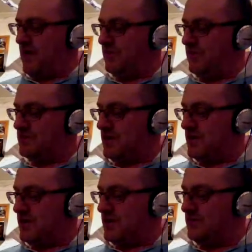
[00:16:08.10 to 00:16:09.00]
of our
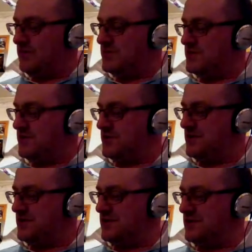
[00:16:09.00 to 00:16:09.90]
long-term listeners
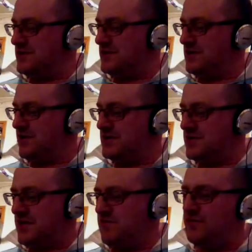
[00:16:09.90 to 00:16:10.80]
and guys that get
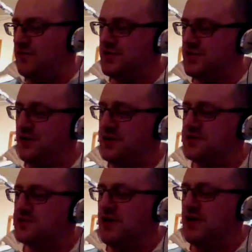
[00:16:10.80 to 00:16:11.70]
involved on
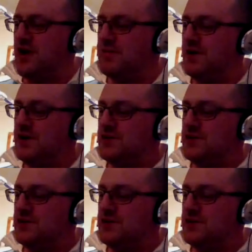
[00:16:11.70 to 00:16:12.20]
Instagram,